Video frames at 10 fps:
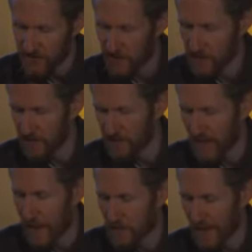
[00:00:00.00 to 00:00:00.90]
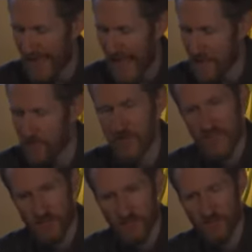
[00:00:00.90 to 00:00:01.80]
isn't going to be stopped by
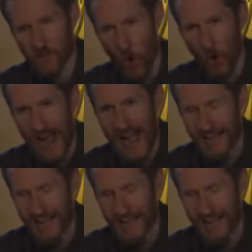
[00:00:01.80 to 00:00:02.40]
atheists or